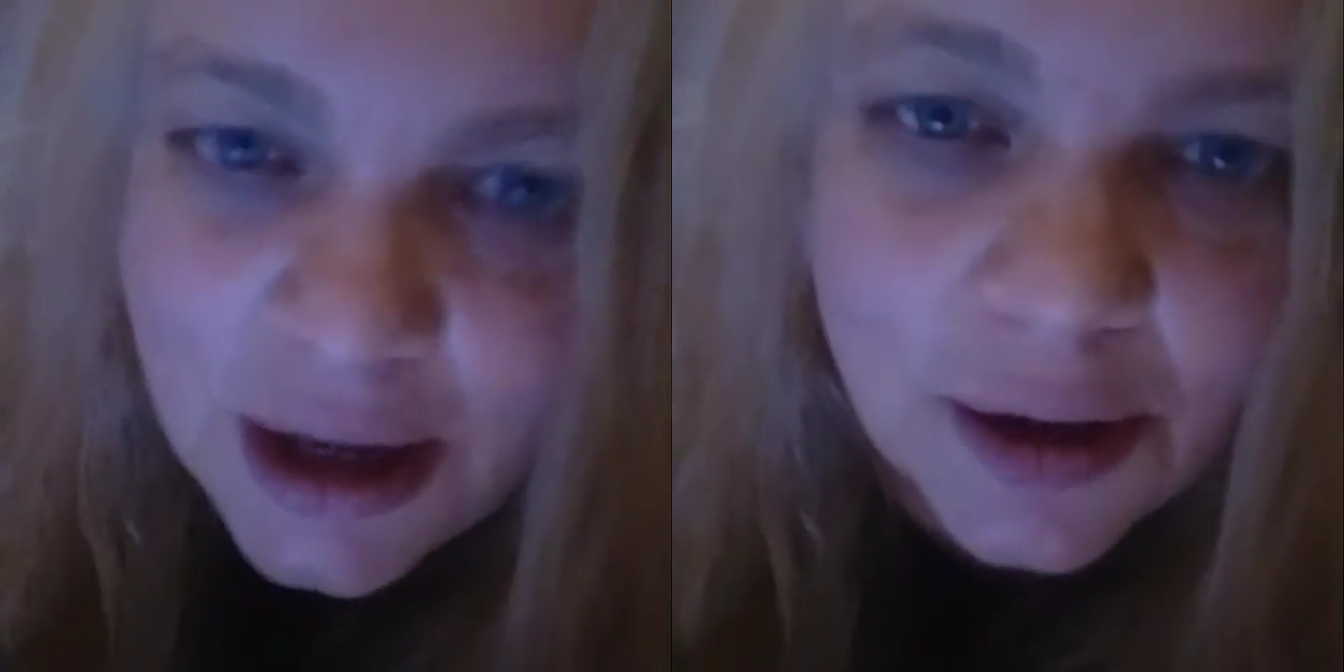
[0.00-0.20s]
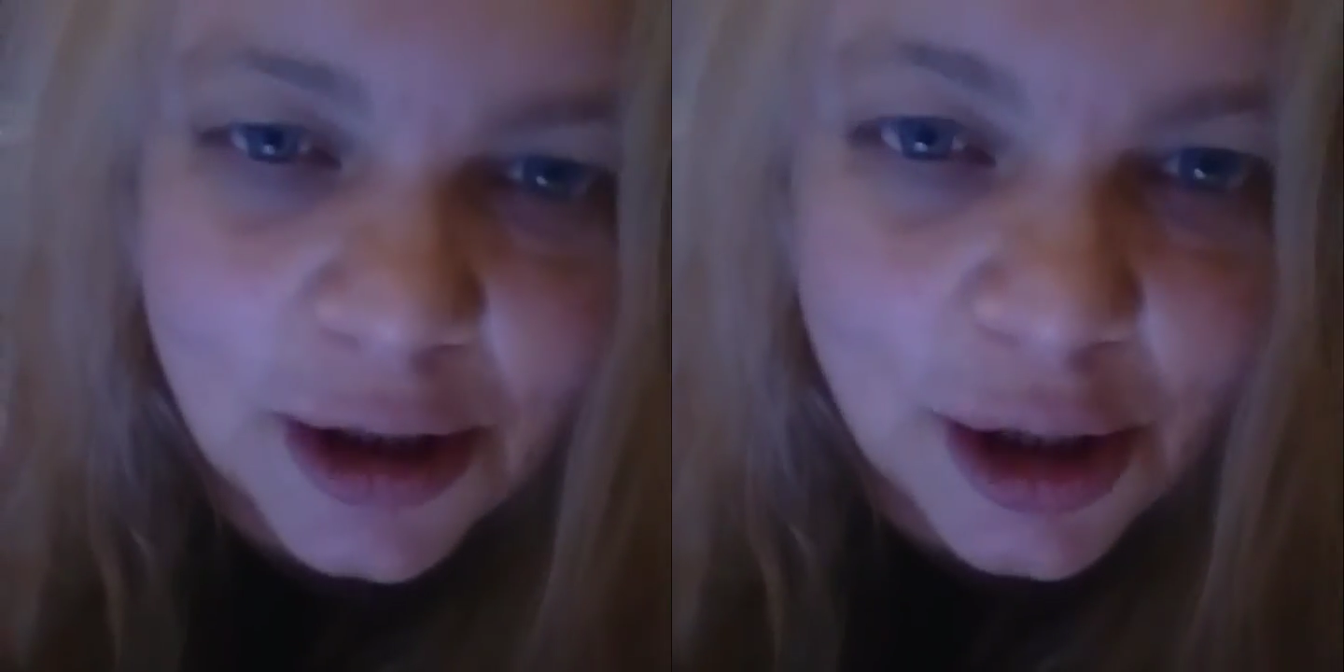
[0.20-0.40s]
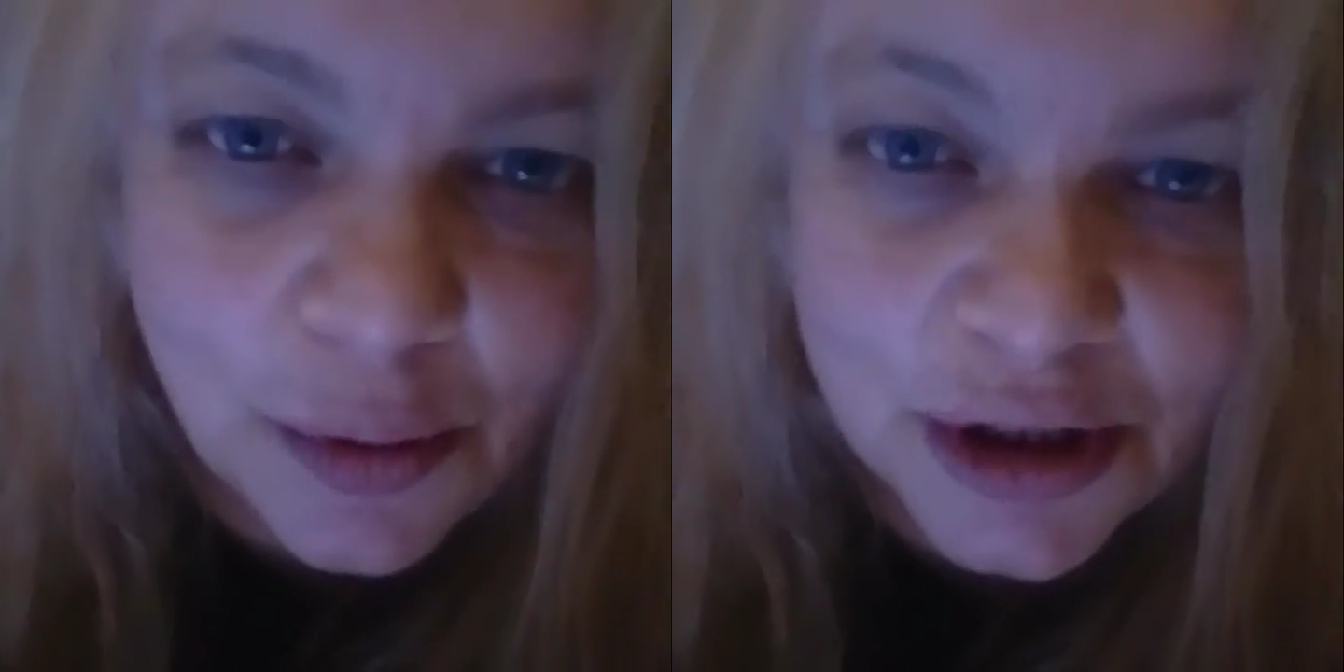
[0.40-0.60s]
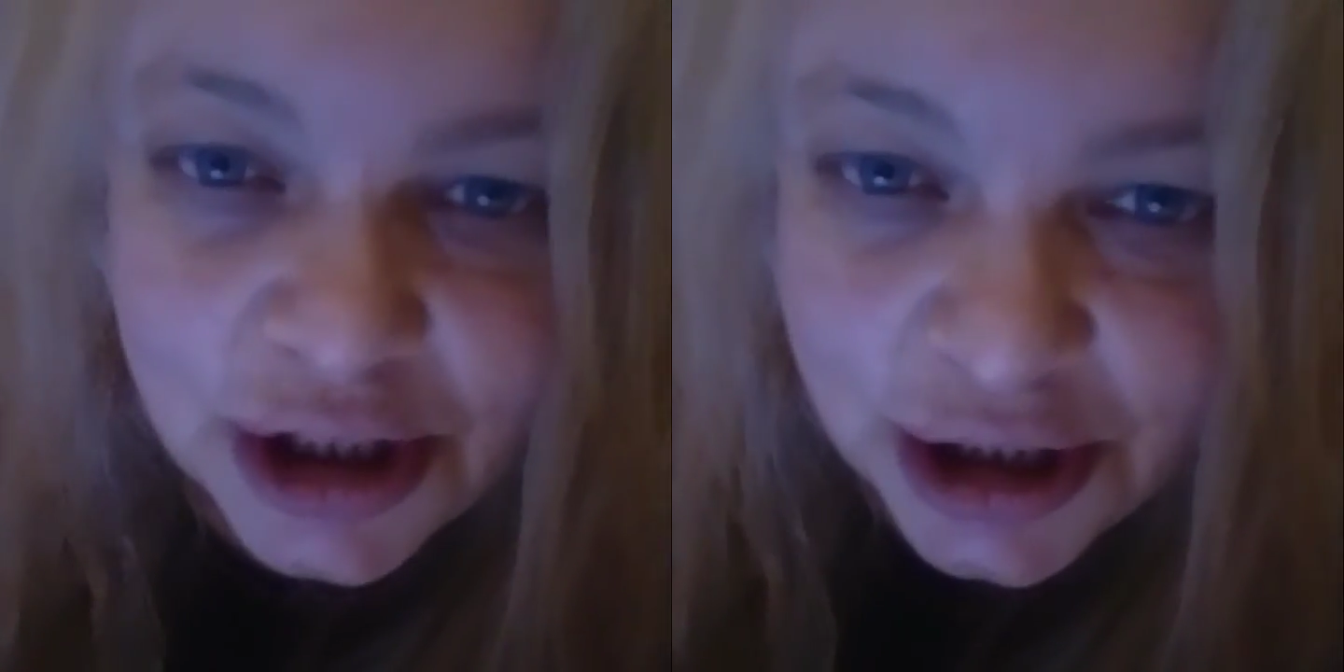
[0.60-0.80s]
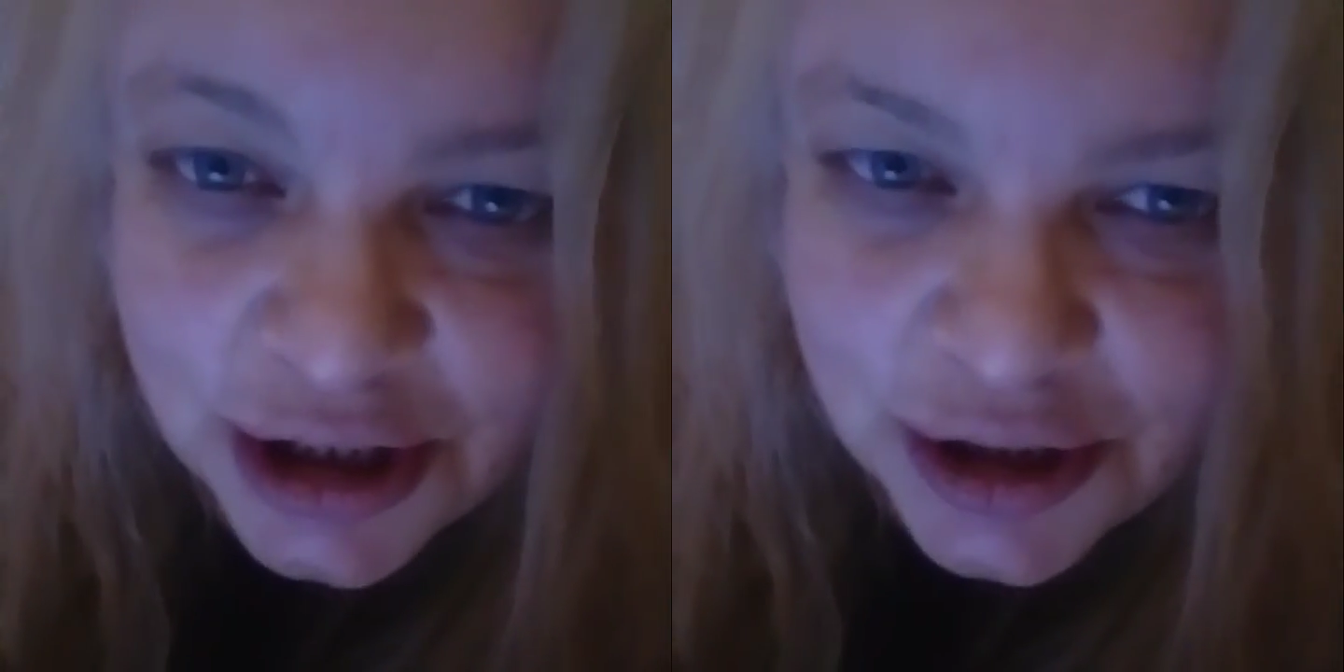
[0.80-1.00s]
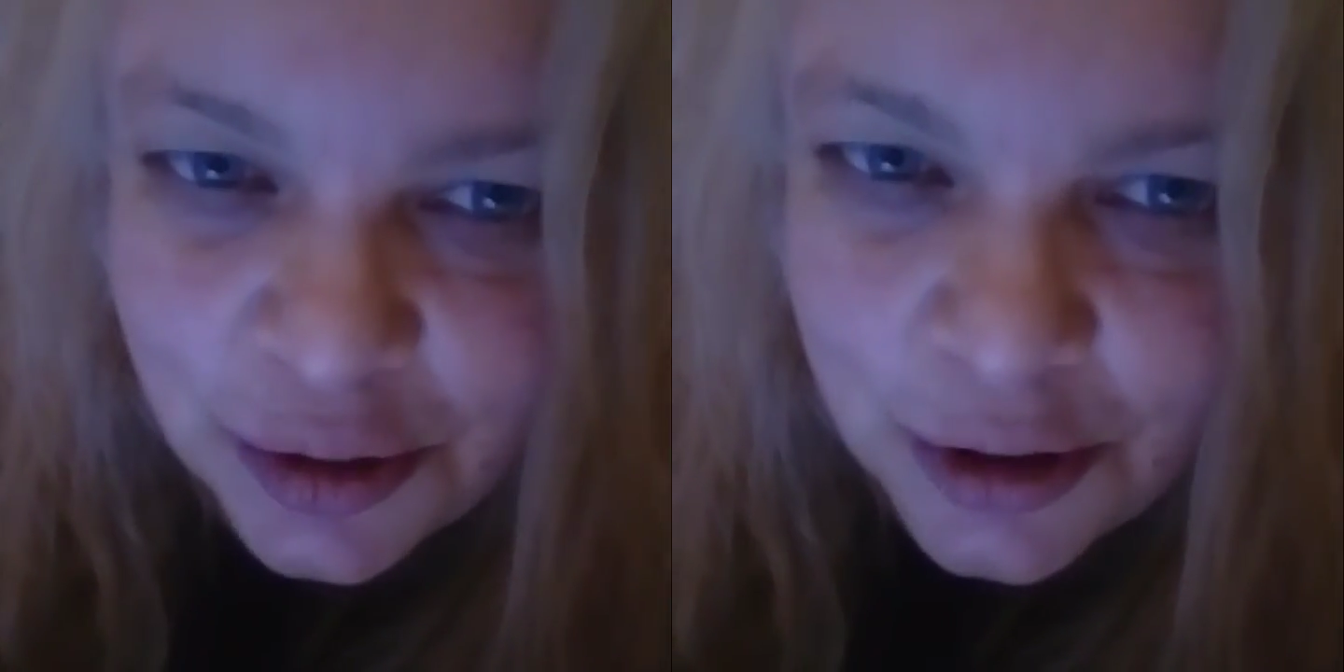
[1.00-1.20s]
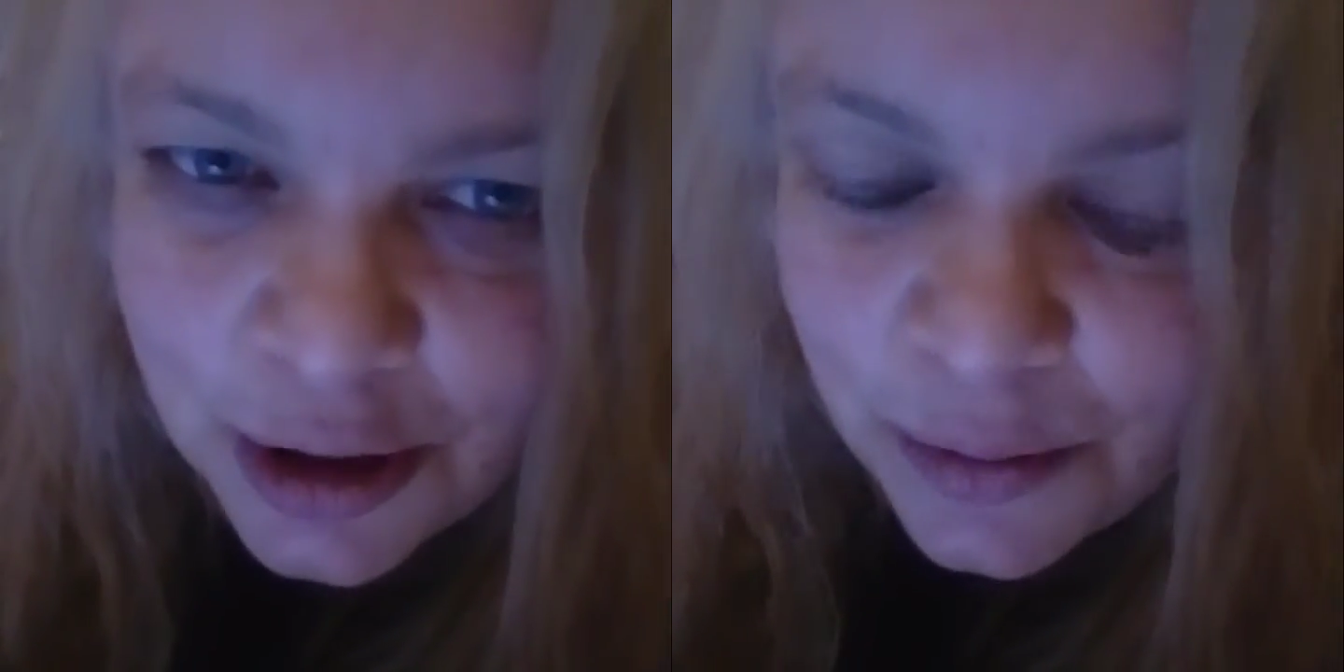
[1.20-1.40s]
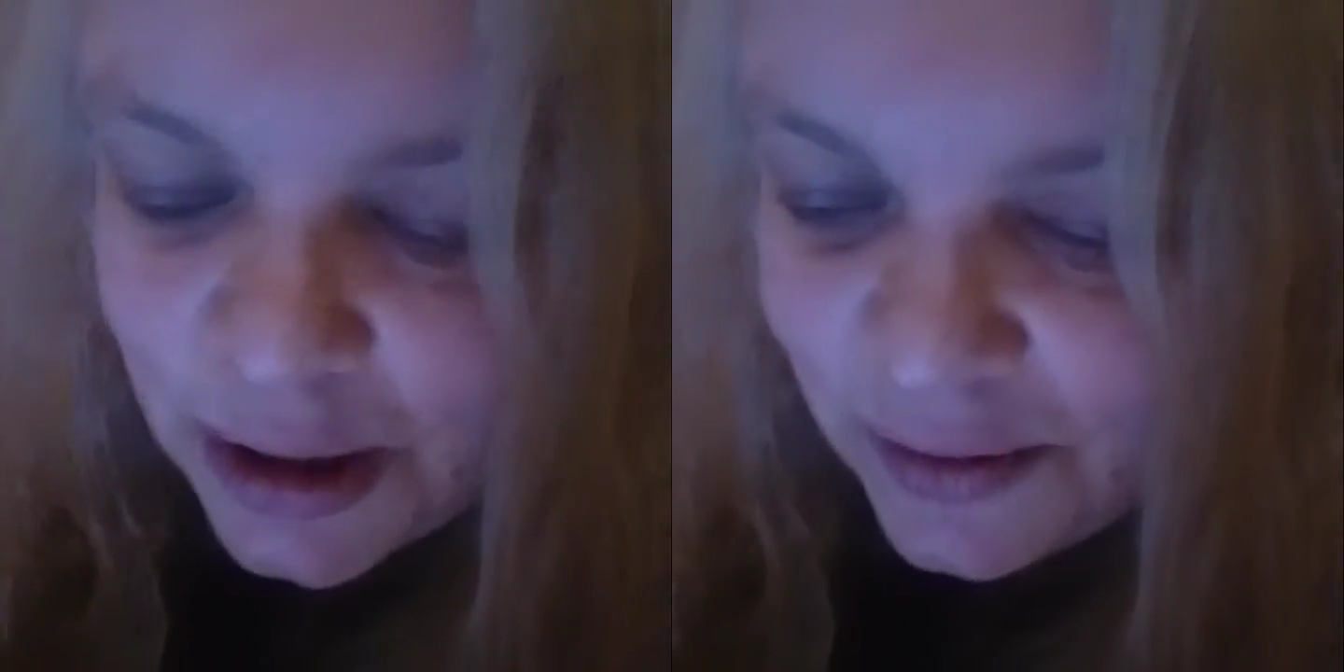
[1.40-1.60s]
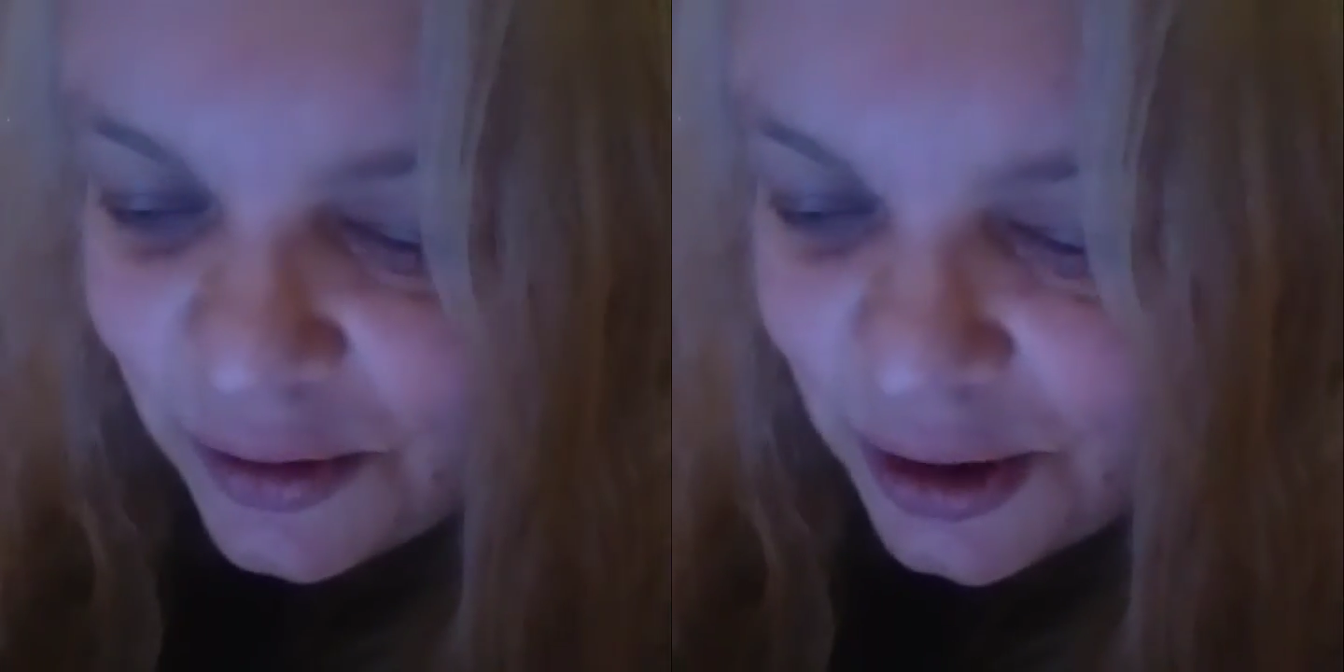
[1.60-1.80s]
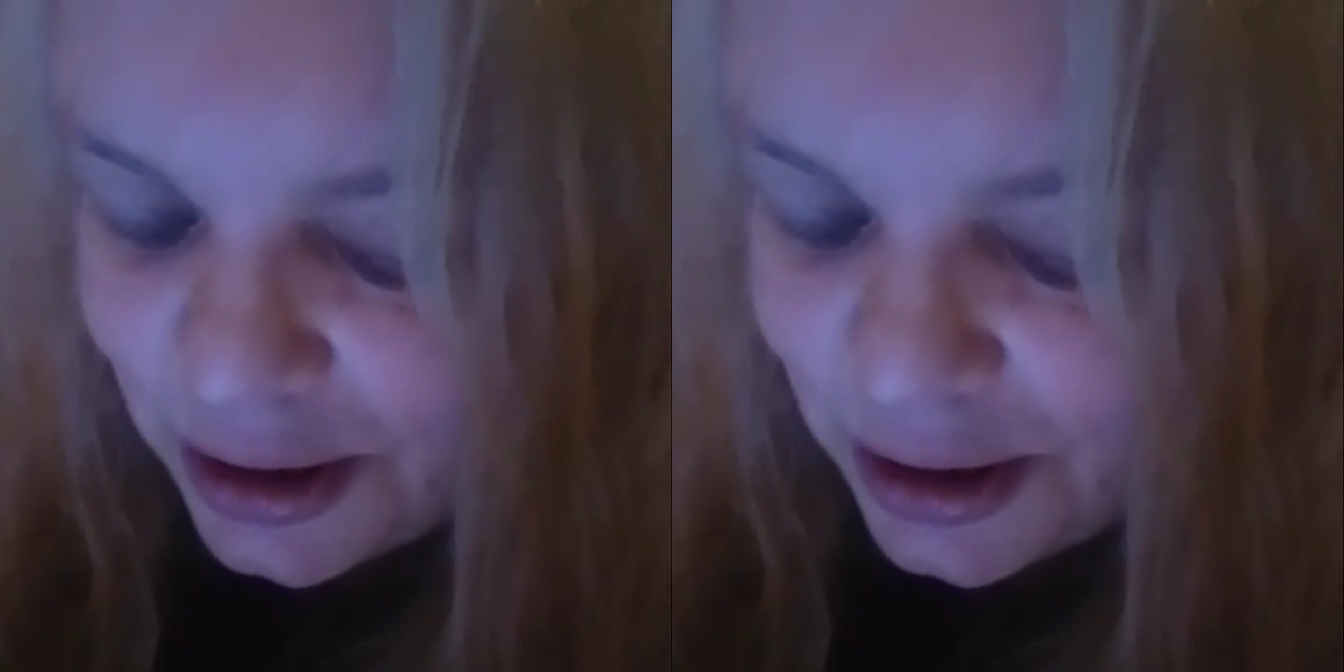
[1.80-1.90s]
you know, what Jesus taught or whatever.